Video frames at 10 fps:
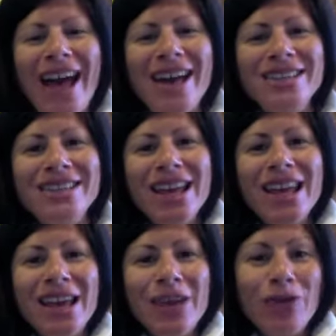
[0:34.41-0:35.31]
And
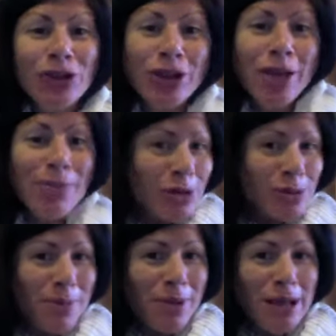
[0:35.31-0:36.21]
if you're like most
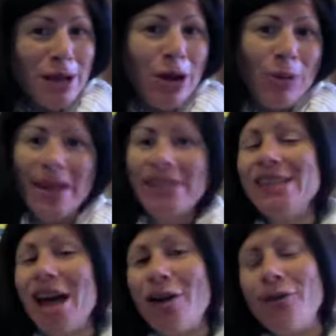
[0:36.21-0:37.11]
people I know,
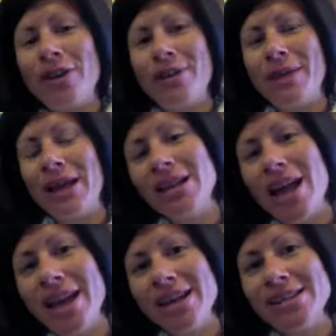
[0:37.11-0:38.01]
myself and my
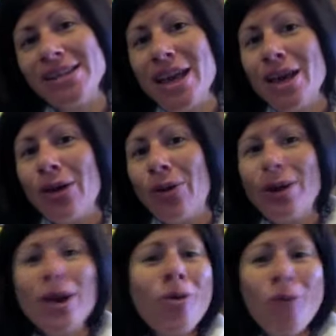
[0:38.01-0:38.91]
clients, we
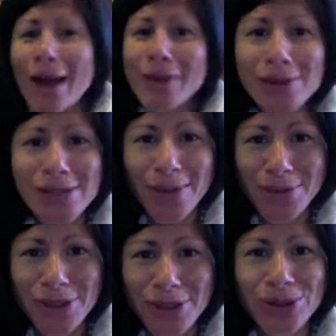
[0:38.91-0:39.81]
don't want those
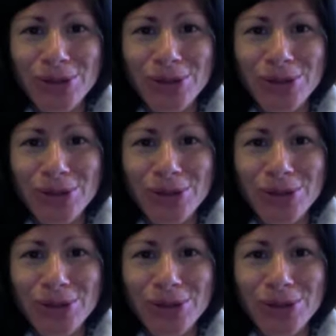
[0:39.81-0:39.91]
obstacles.